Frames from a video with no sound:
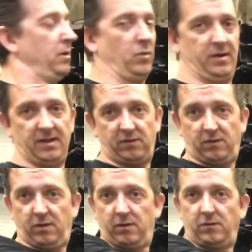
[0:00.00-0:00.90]
When that's
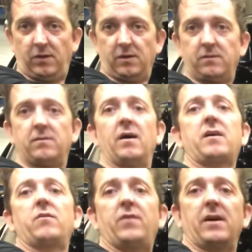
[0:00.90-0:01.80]
done, I
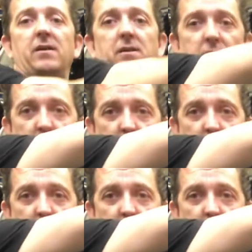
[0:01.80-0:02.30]
can finally